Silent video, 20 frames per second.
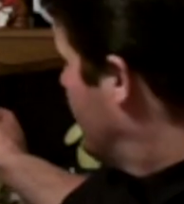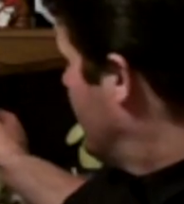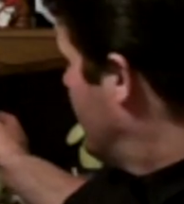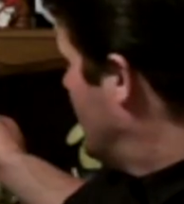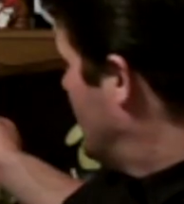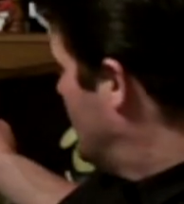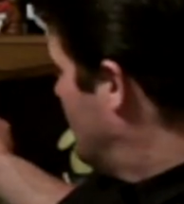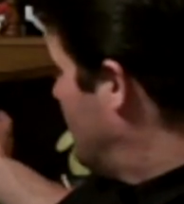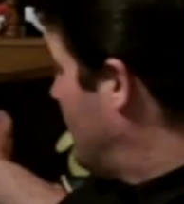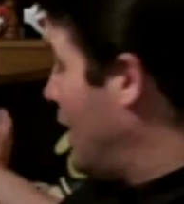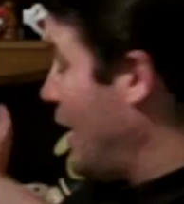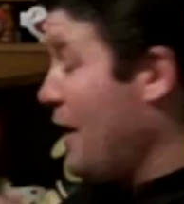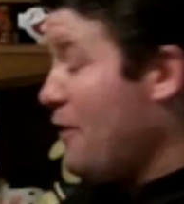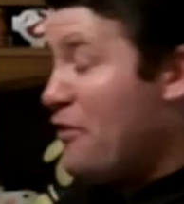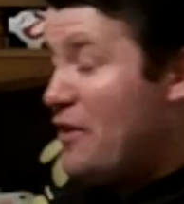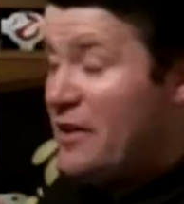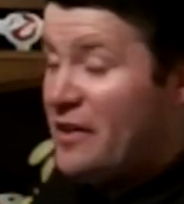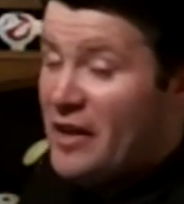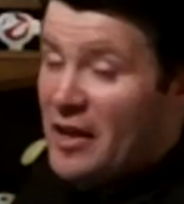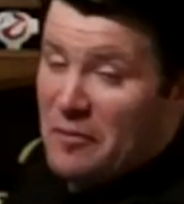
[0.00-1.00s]
I
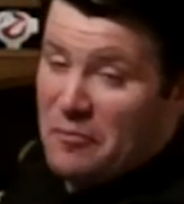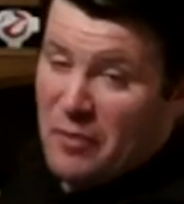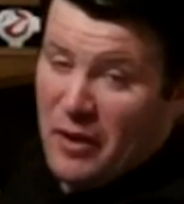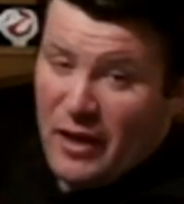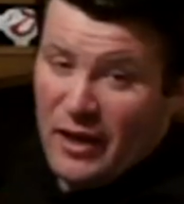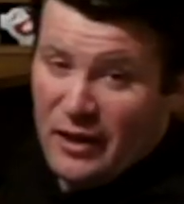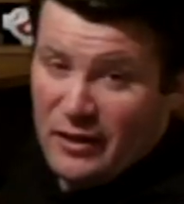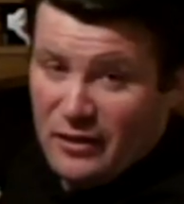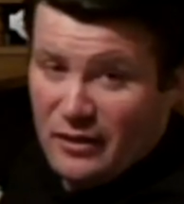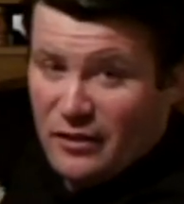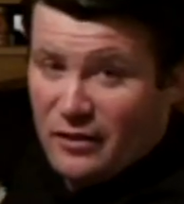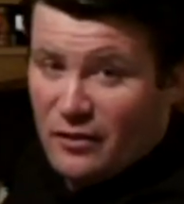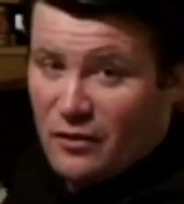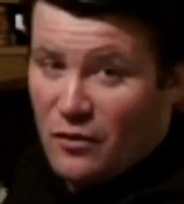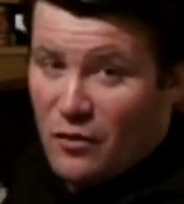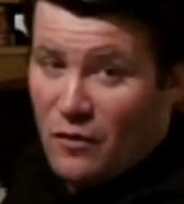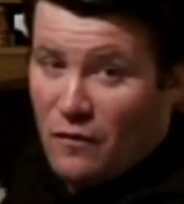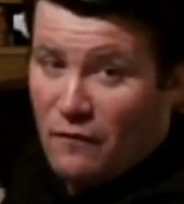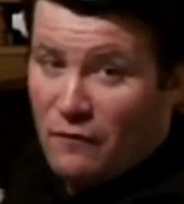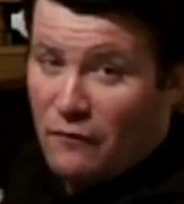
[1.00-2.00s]
think I paid
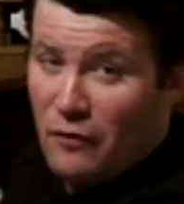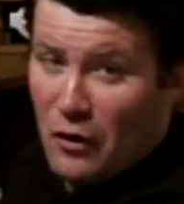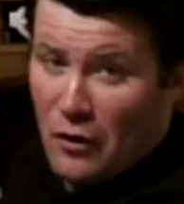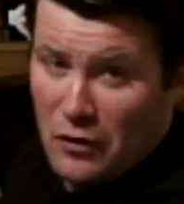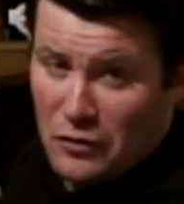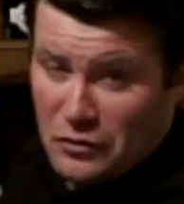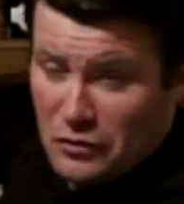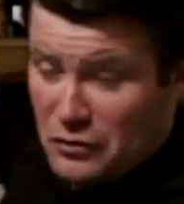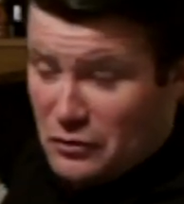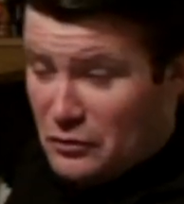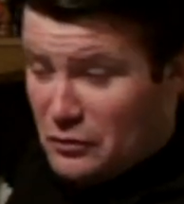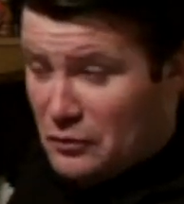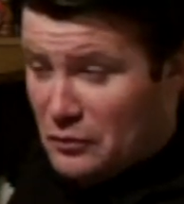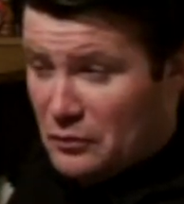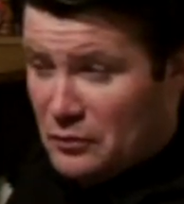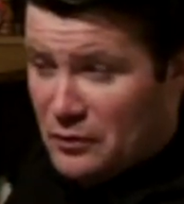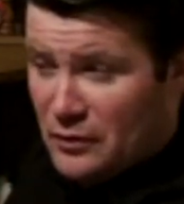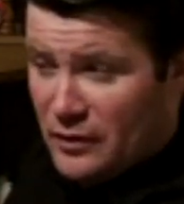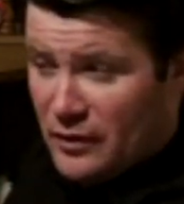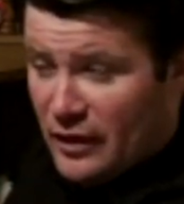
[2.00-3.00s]

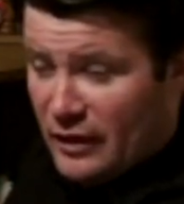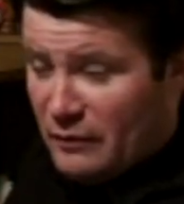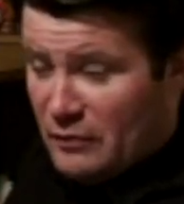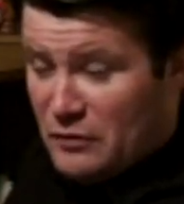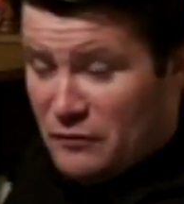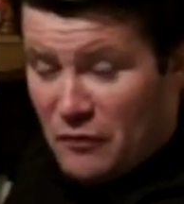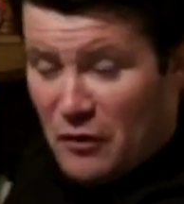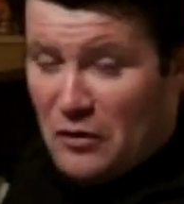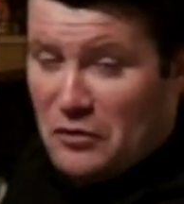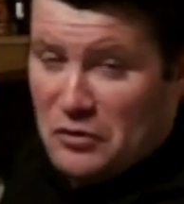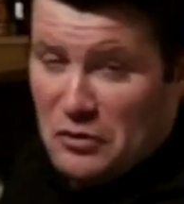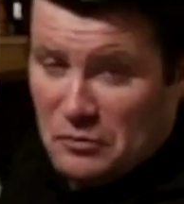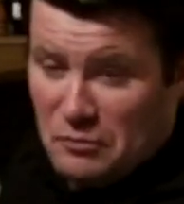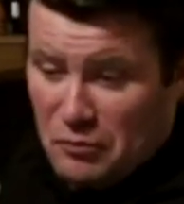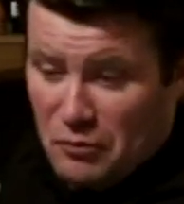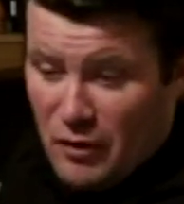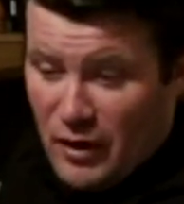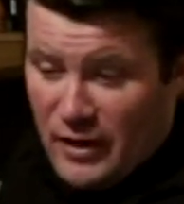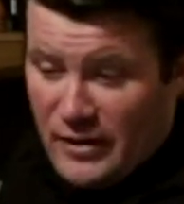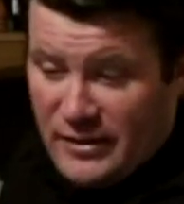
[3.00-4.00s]
it was far too
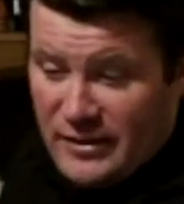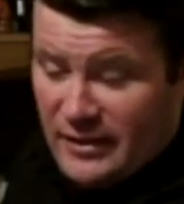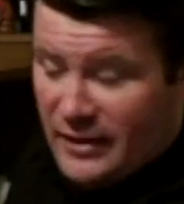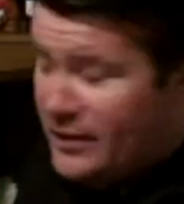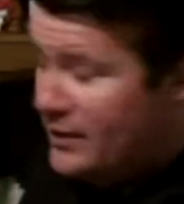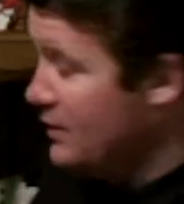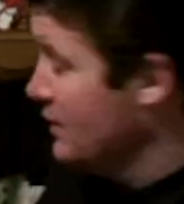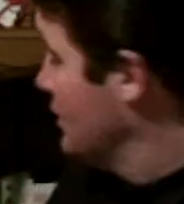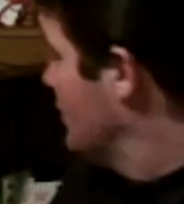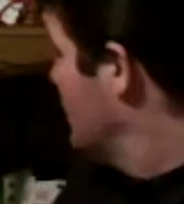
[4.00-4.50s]
pricey